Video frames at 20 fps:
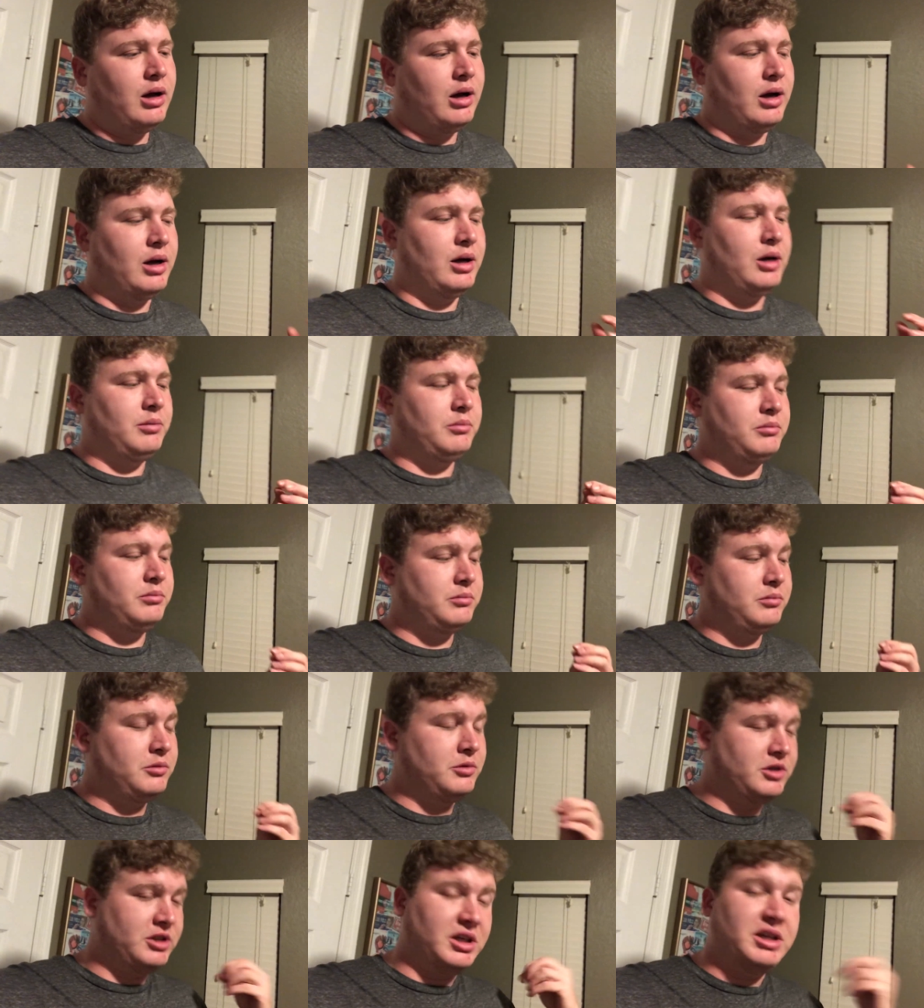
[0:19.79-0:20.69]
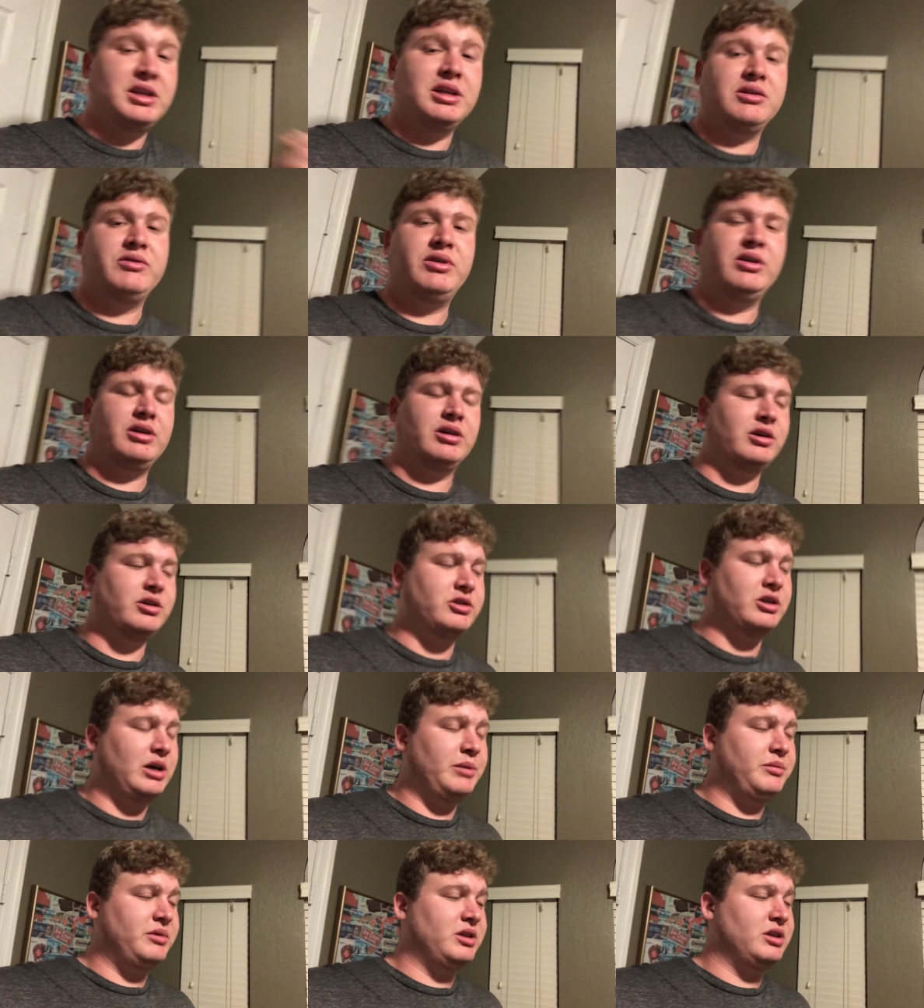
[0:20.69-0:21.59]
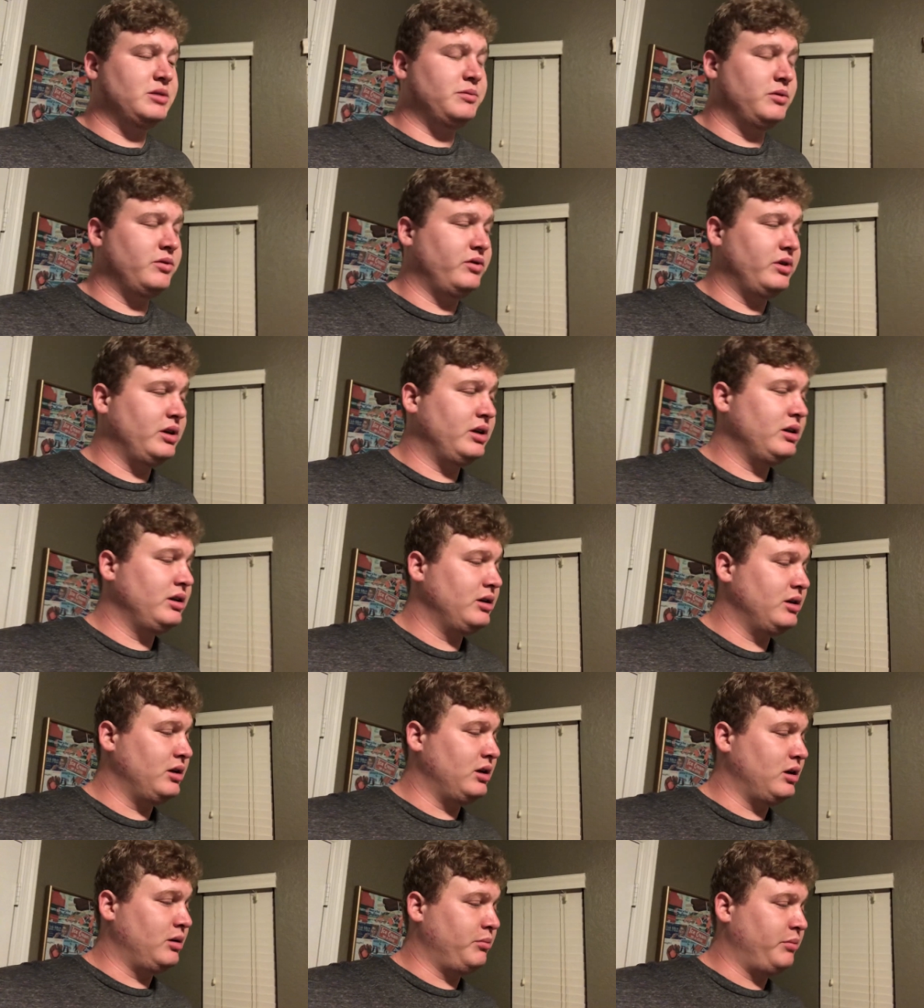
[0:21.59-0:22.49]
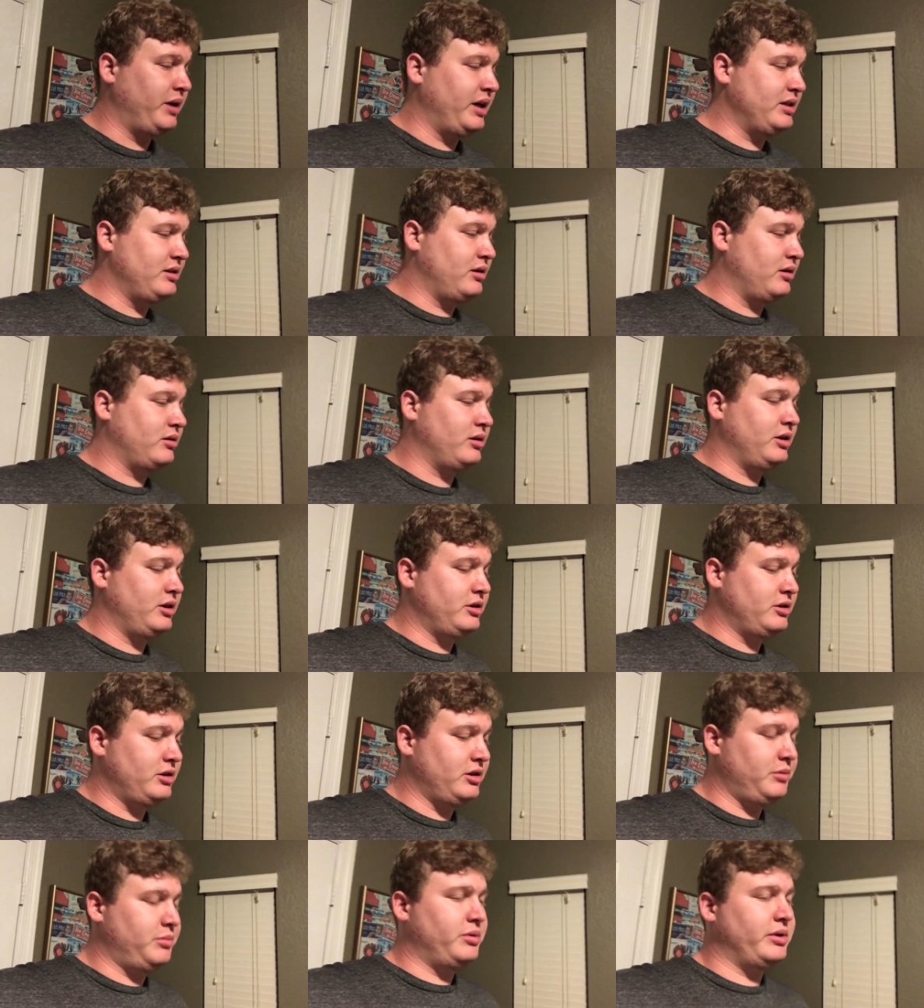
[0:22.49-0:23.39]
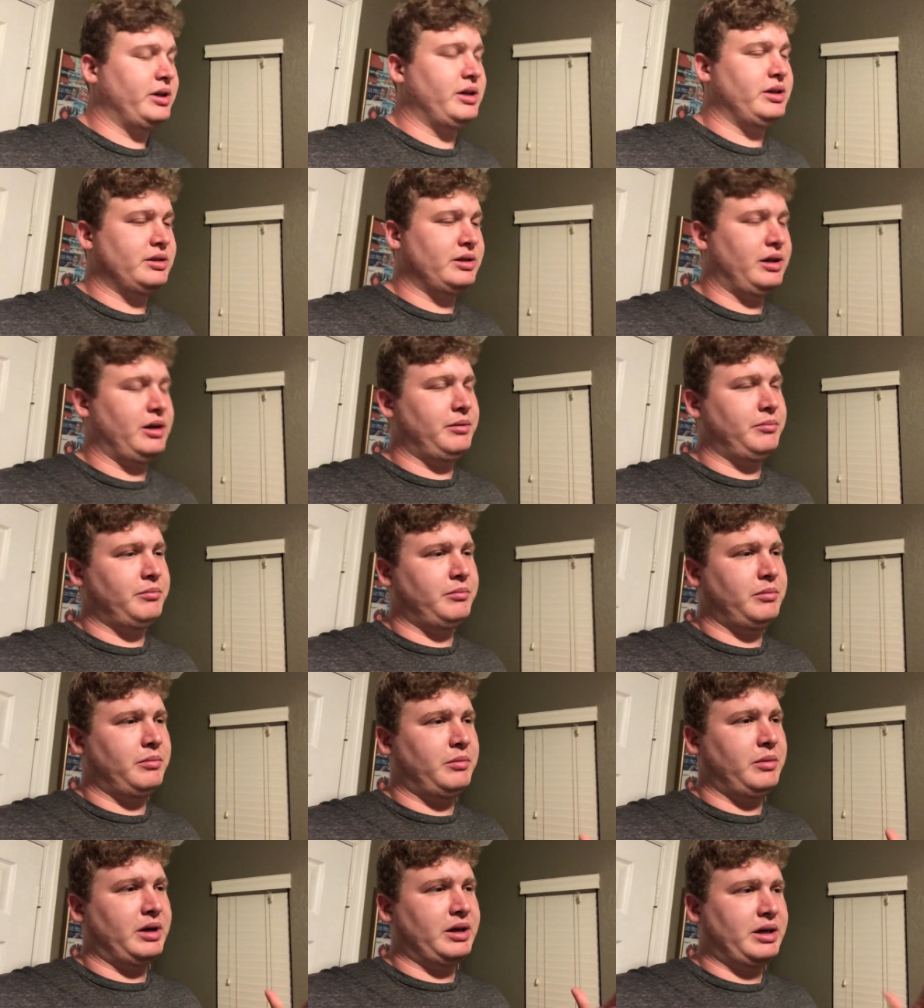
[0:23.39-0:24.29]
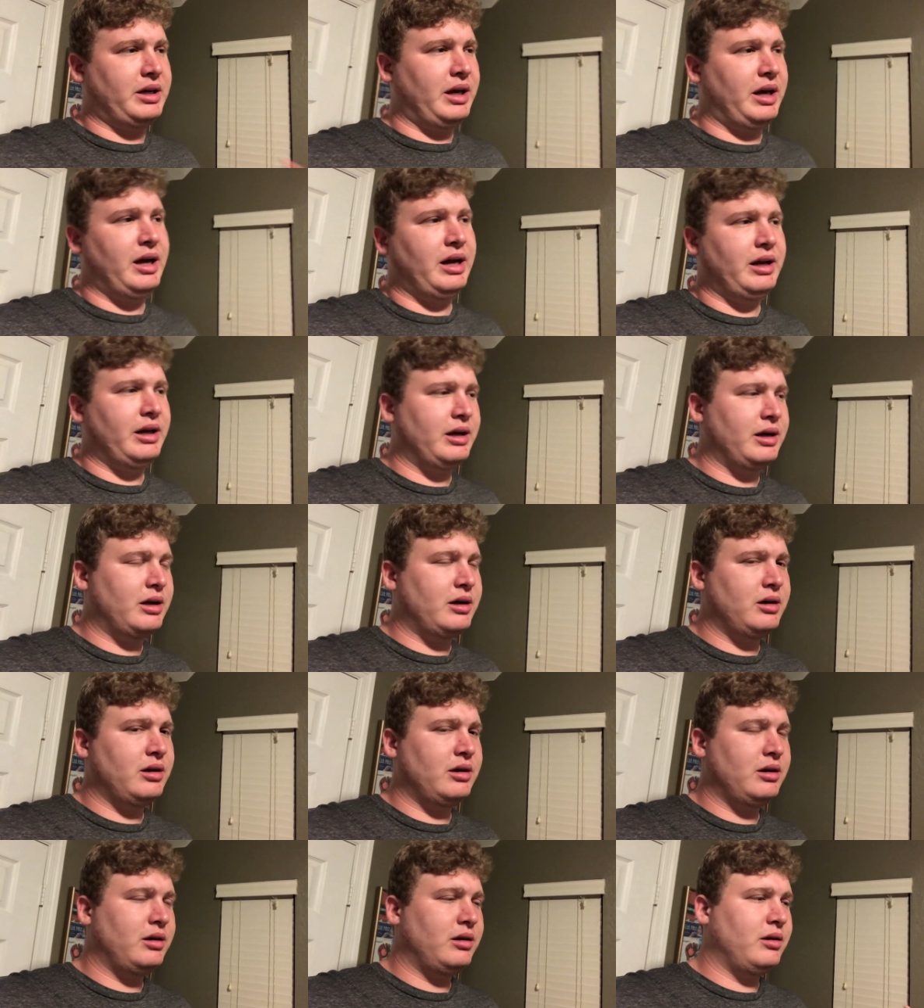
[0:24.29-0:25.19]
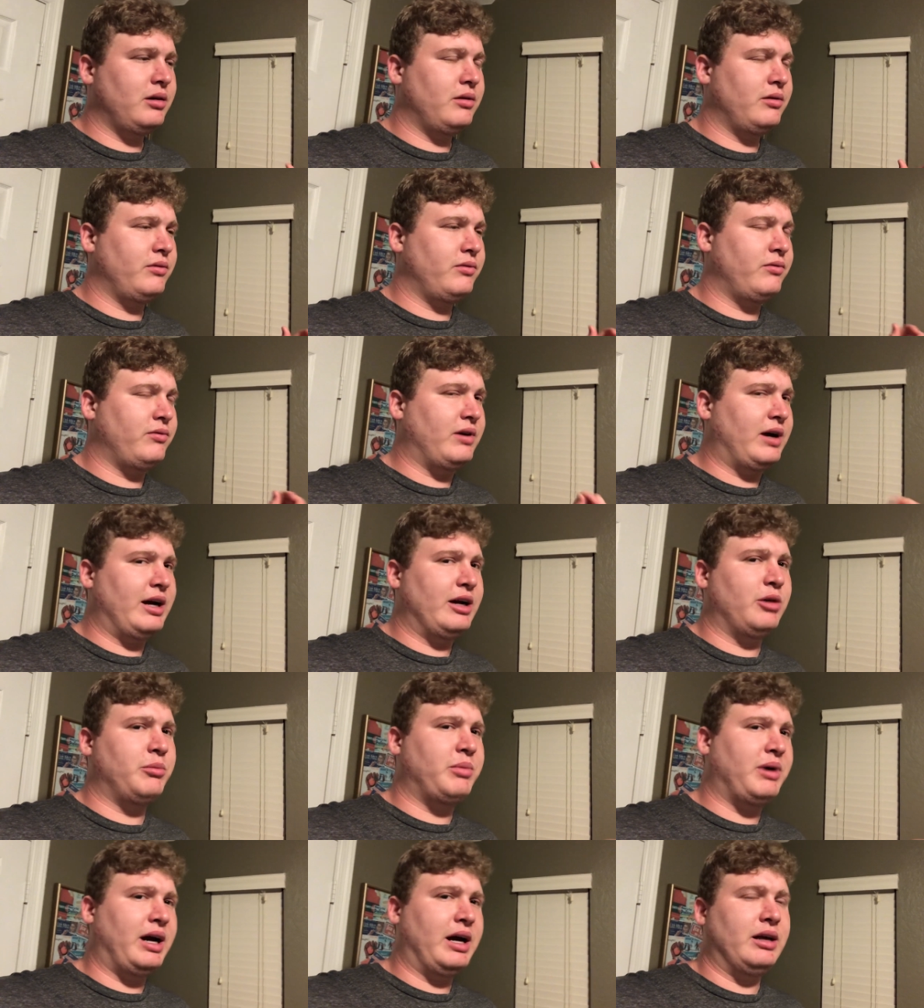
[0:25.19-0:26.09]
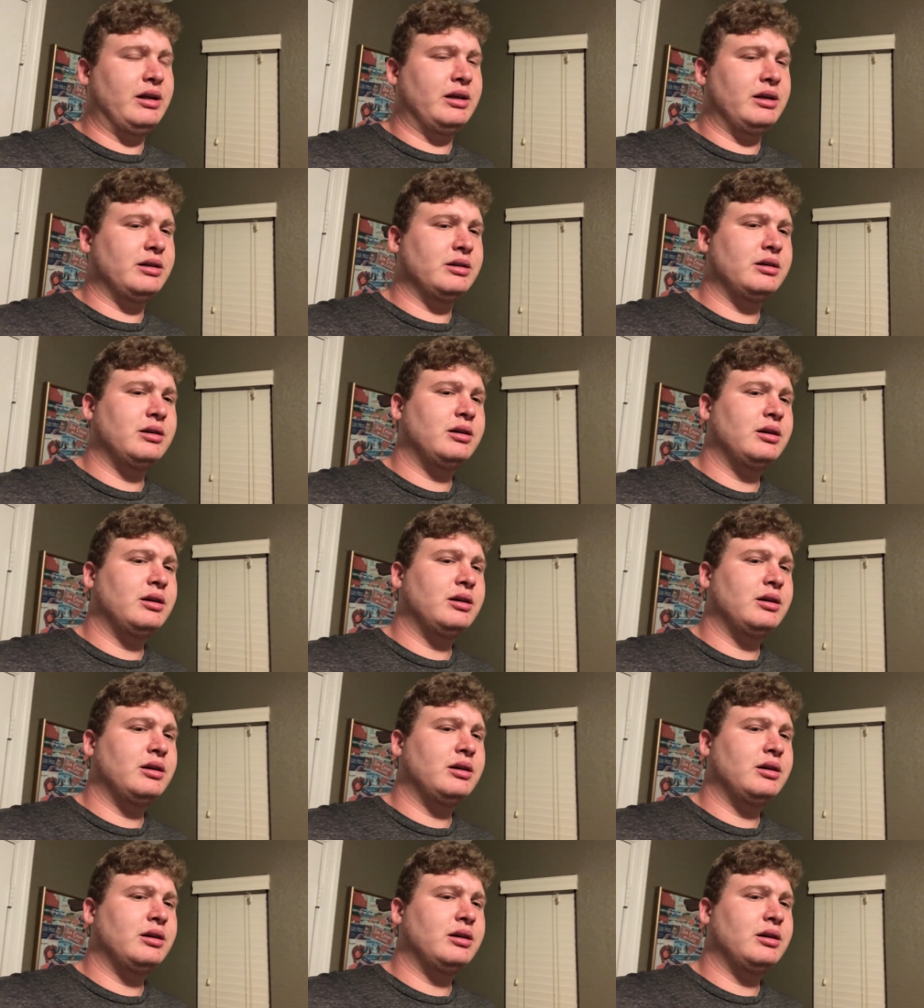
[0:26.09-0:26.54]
Um, she did a very good job in this movie. Uh, basically, she plays a mechanic, fighter pilot,